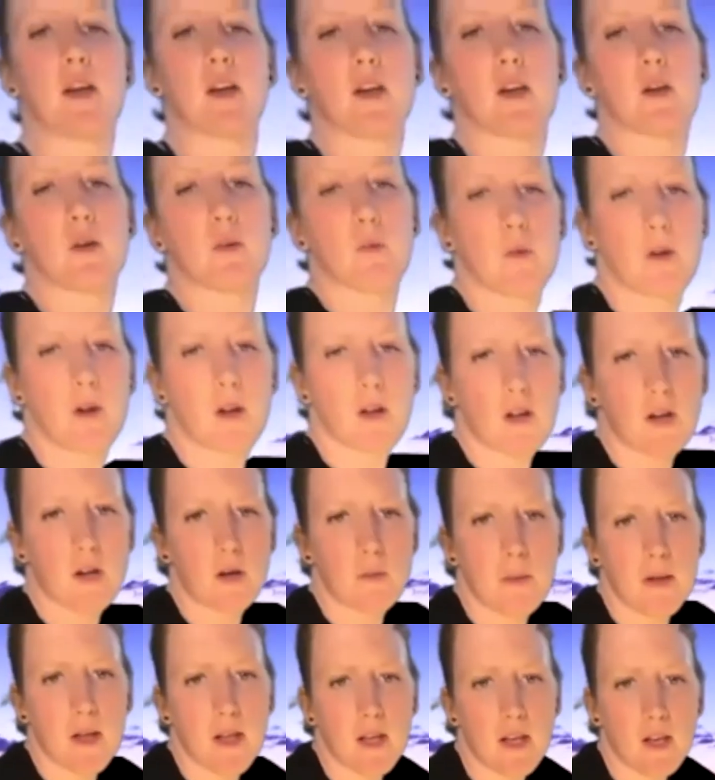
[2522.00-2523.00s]
We're not going
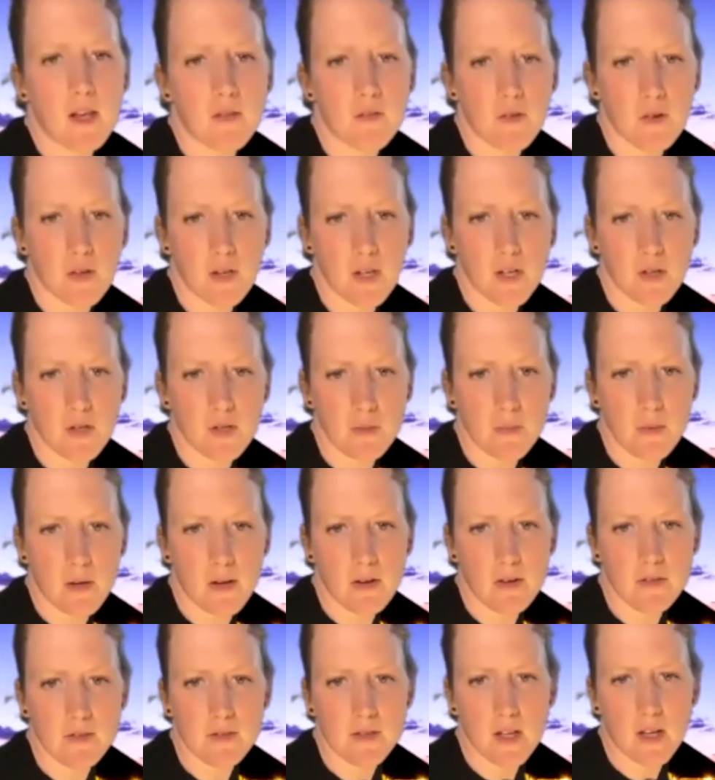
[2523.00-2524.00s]
to be here for a huge
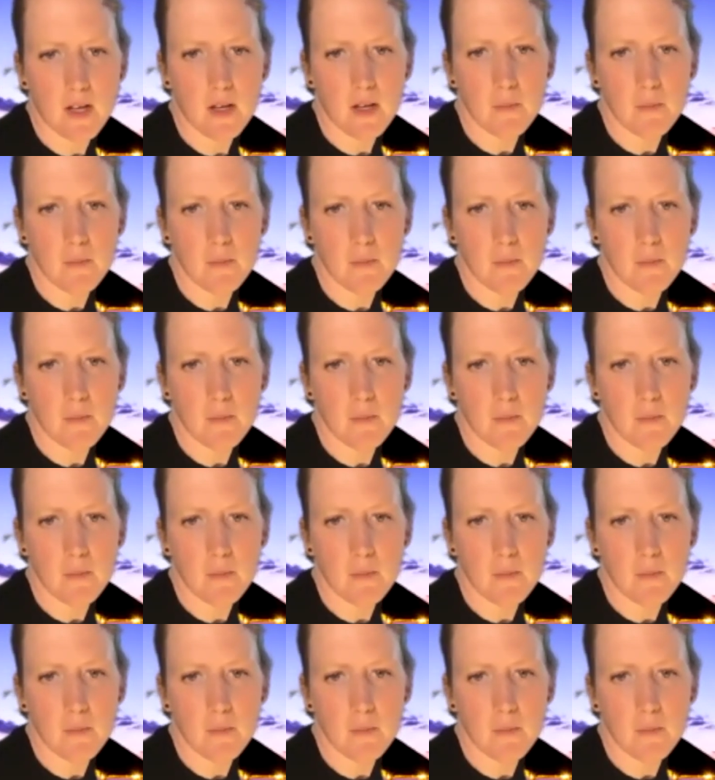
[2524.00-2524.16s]
amount of time.